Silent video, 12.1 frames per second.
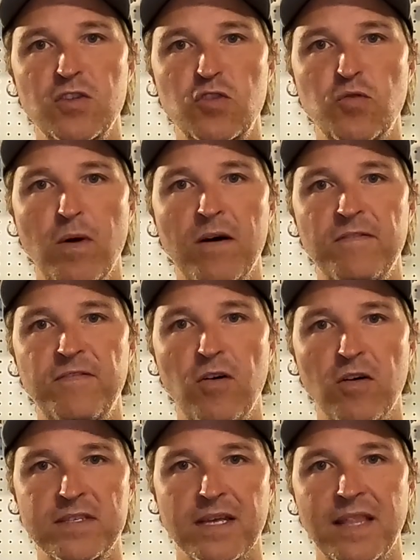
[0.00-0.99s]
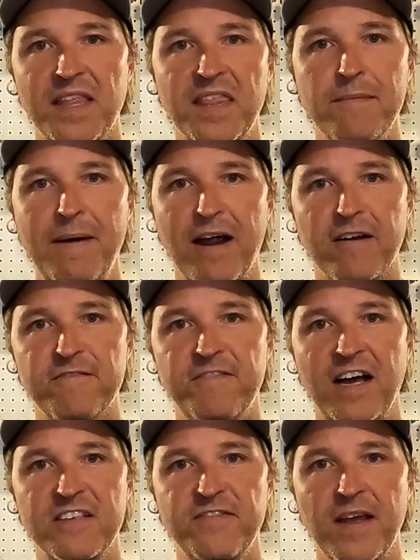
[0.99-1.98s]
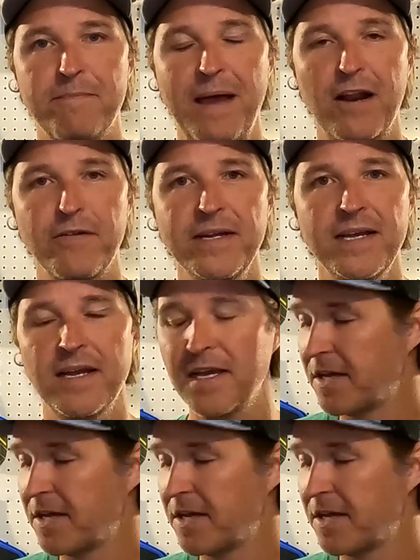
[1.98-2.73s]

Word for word: 12 volt lithium iron phosphate battery.